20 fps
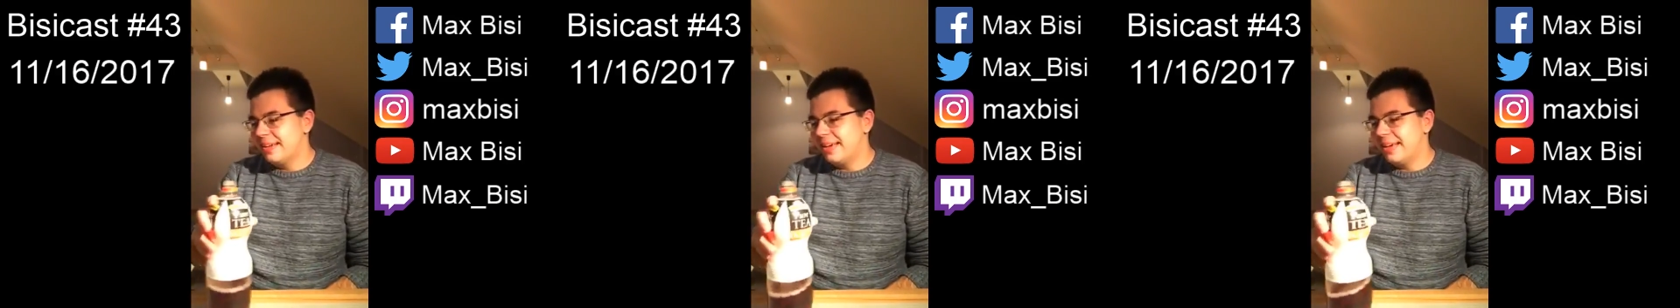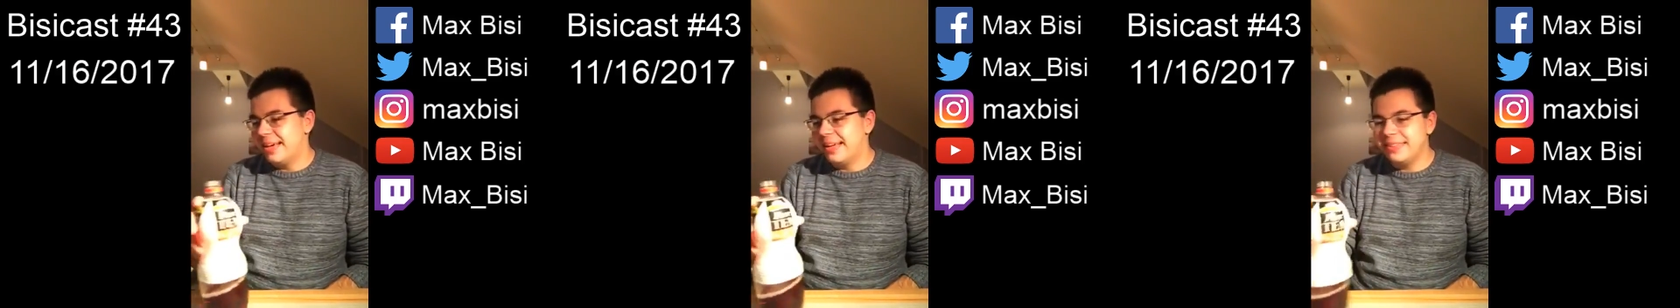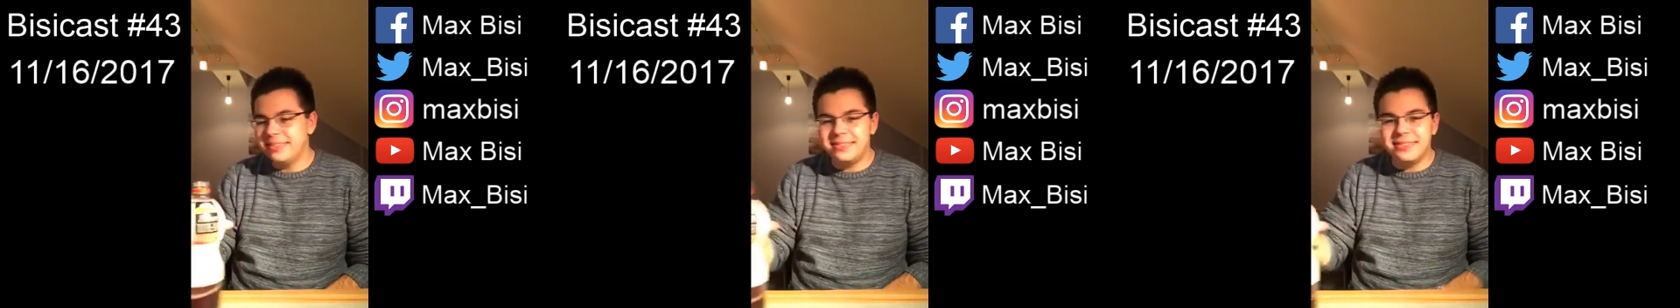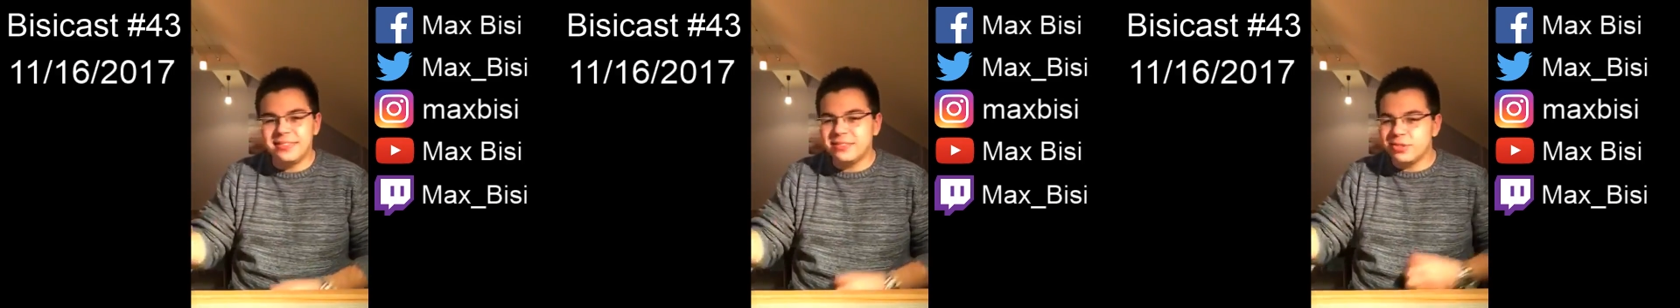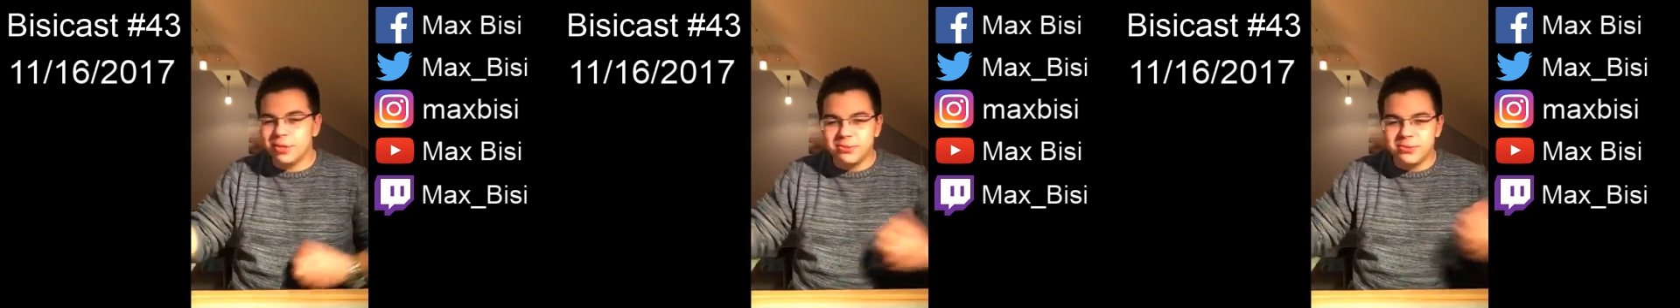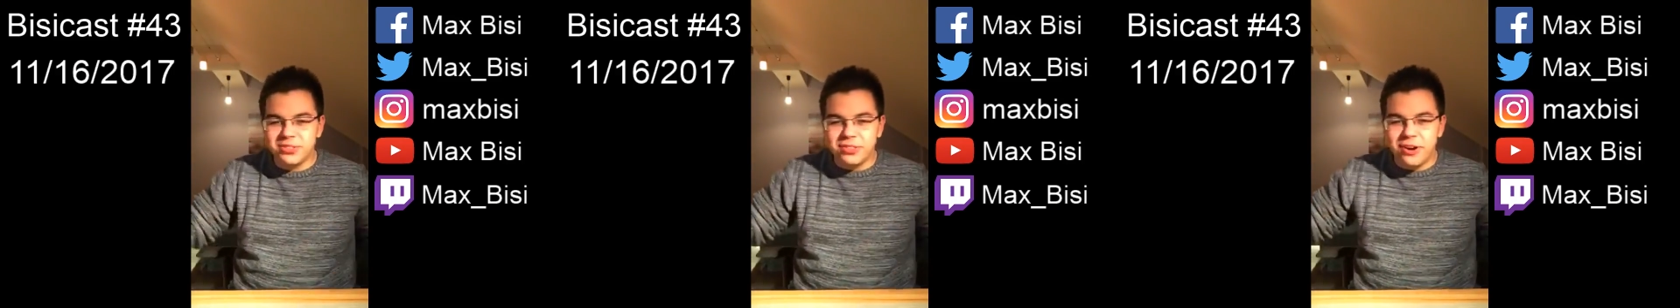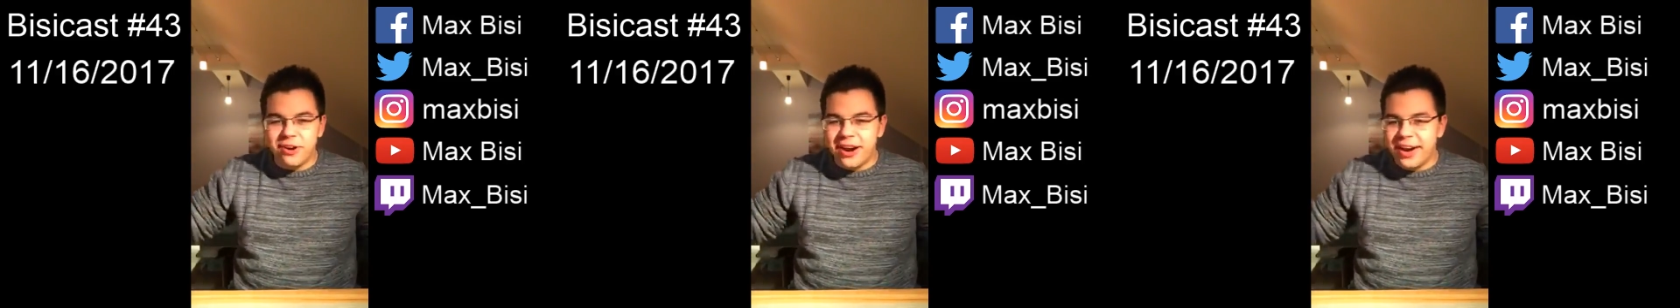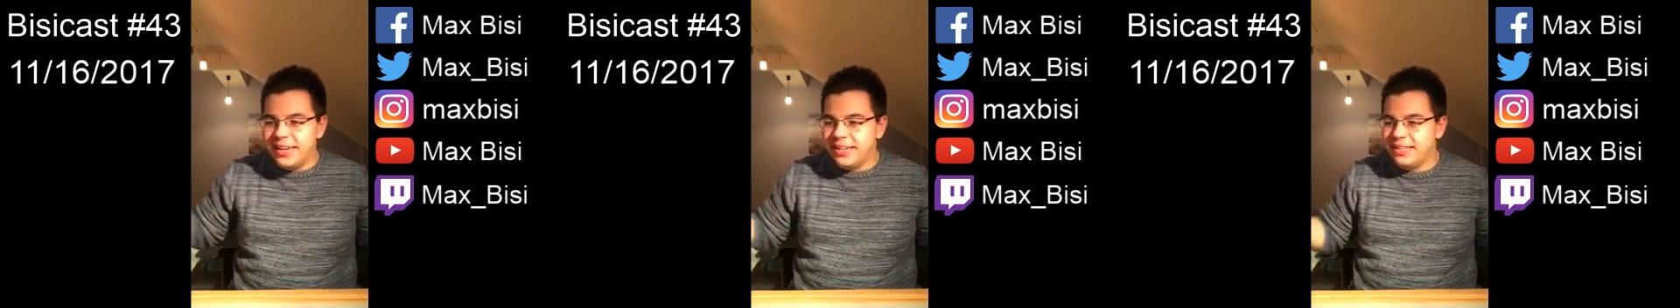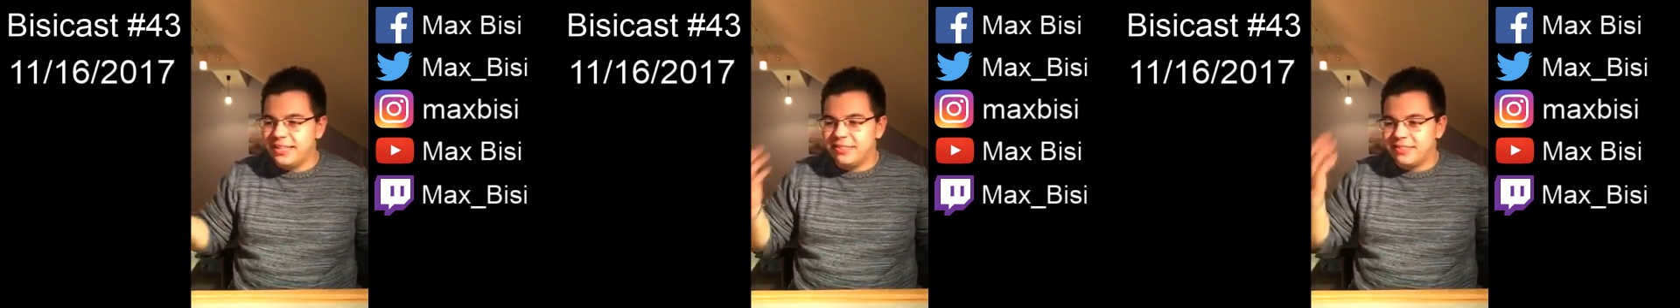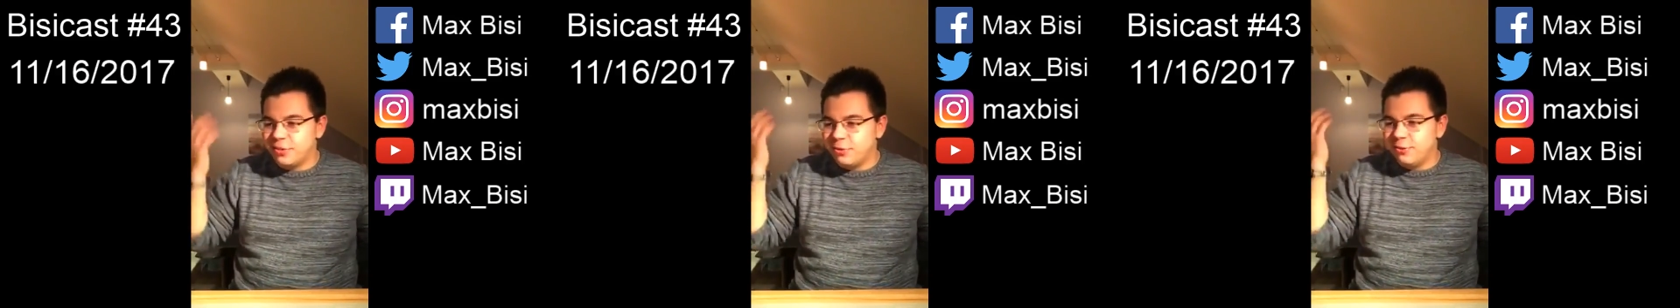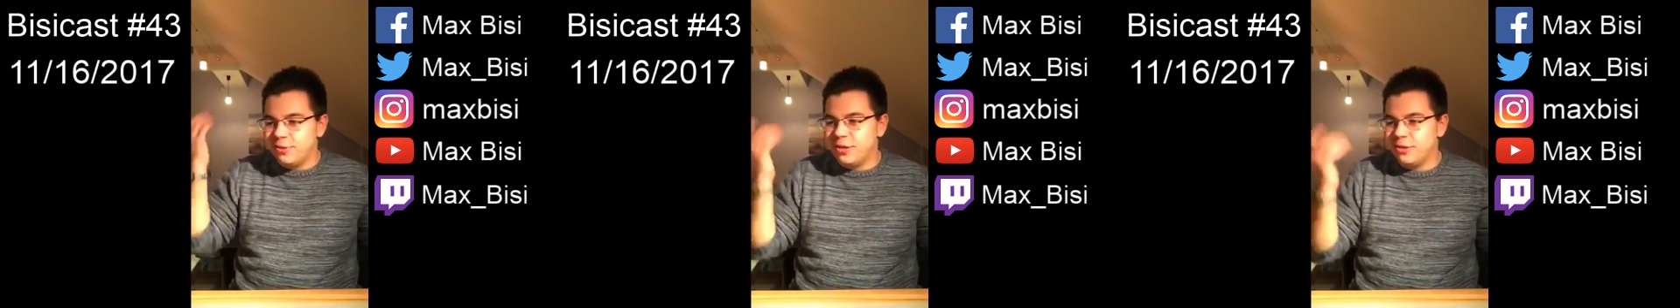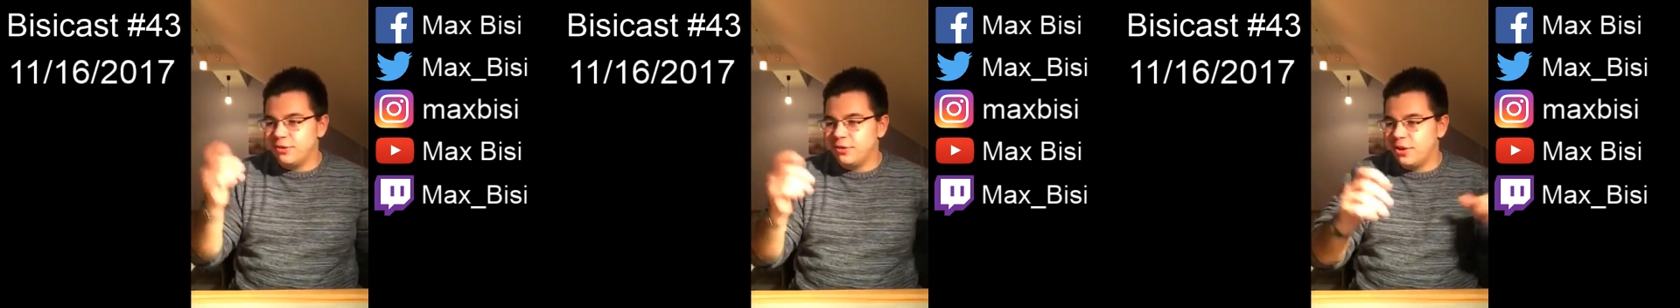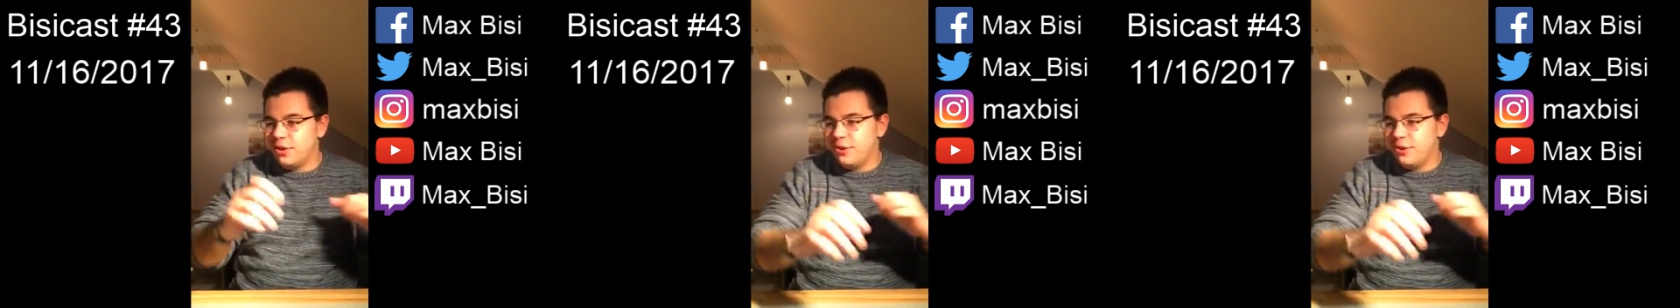And this is a Tom Star ID, so we don't